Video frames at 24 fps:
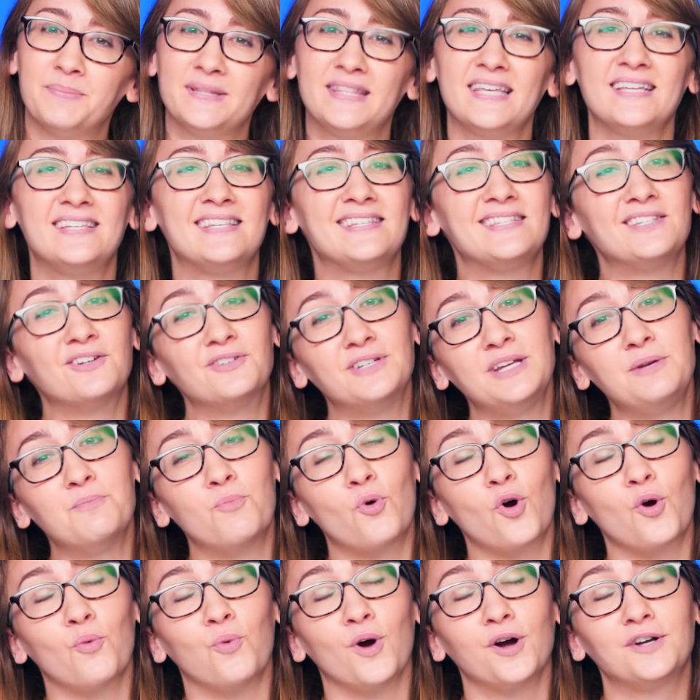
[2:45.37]
but they still need
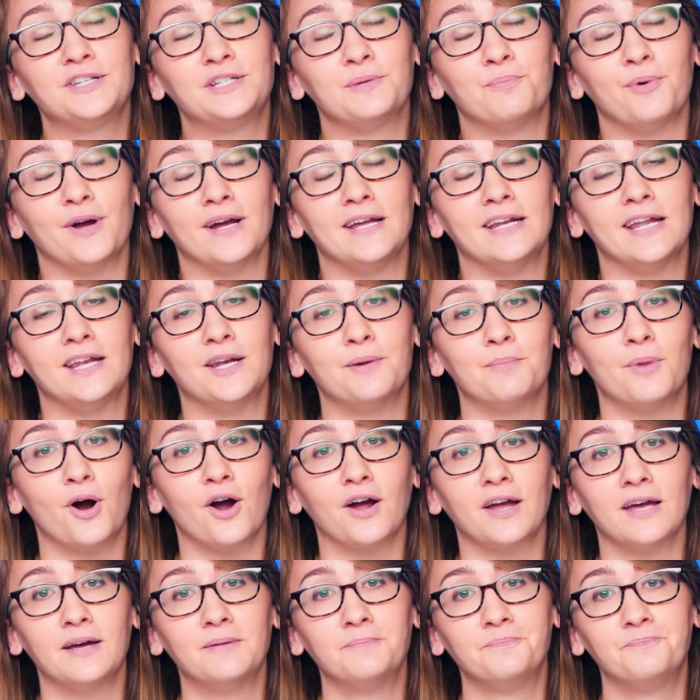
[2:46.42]
more work to bring it into
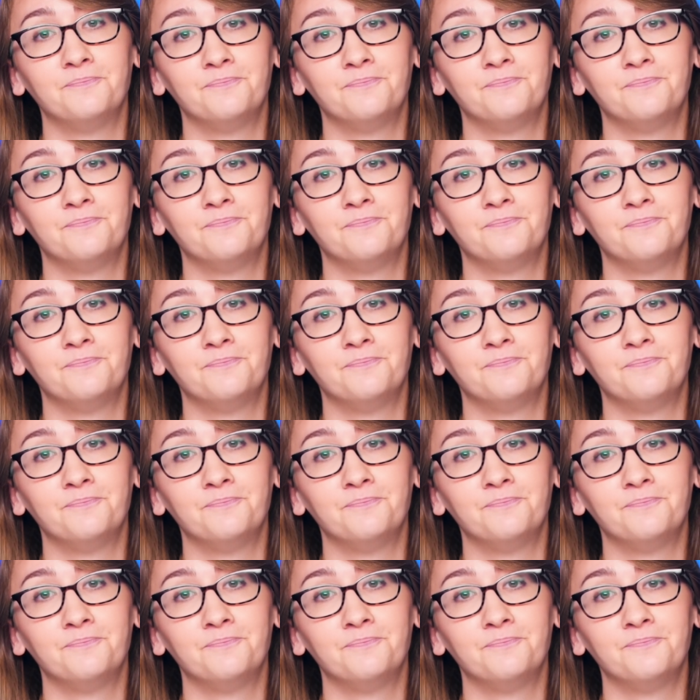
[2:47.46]
market.